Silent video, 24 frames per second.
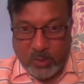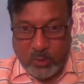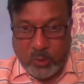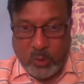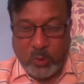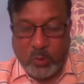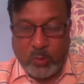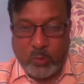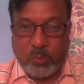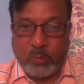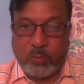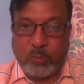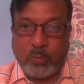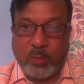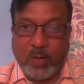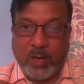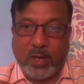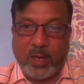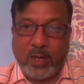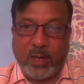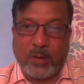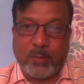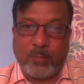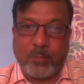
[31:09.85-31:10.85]
So you
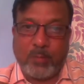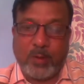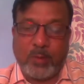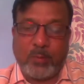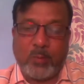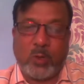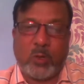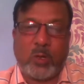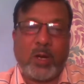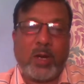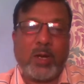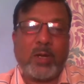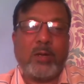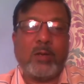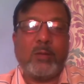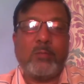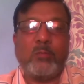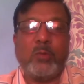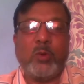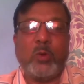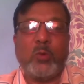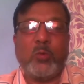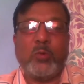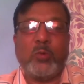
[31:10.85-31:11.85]
make a
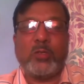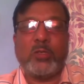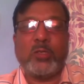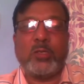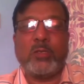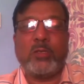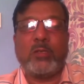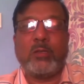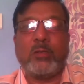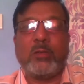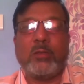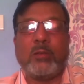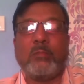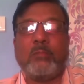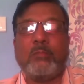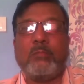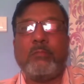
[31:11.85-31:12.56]
memorandum, you visit the